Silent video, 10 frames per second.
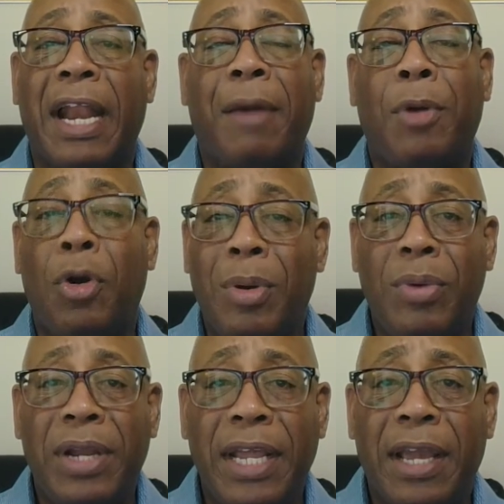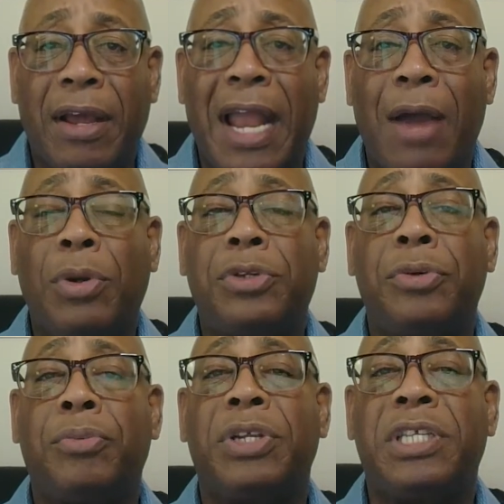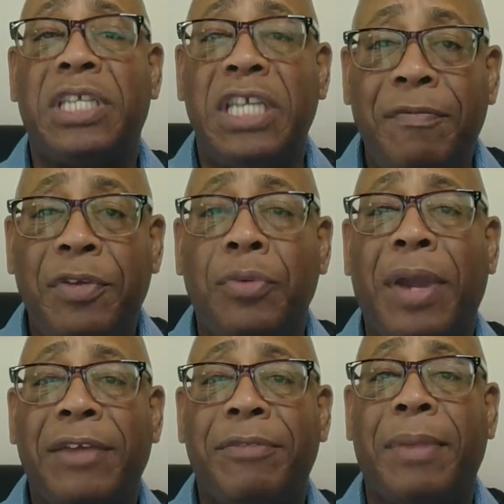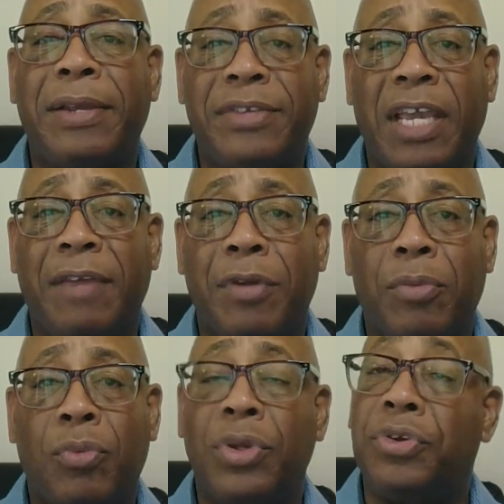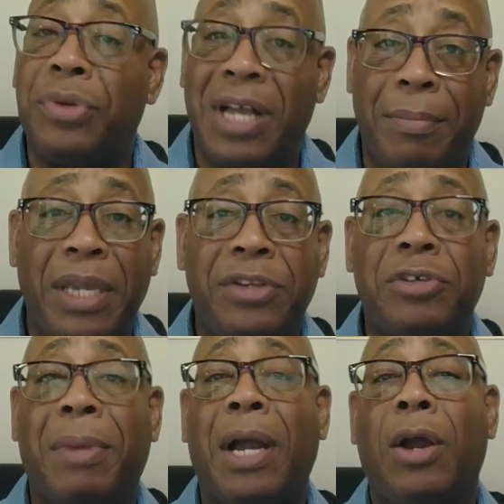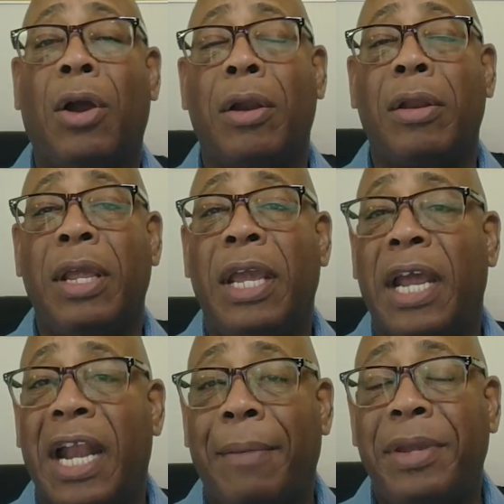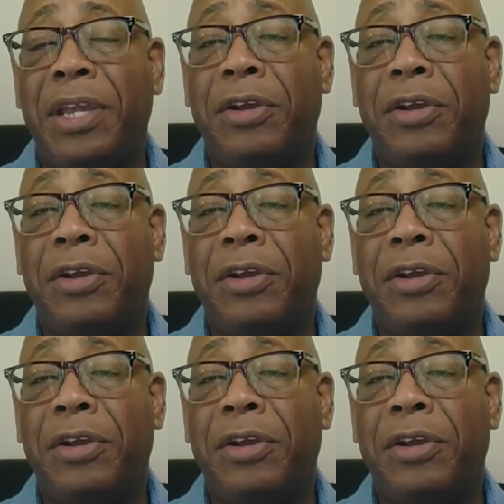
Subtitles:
and I'm on my way to hell. I want to receive you as my Savior. Will you come into my heart? And I'm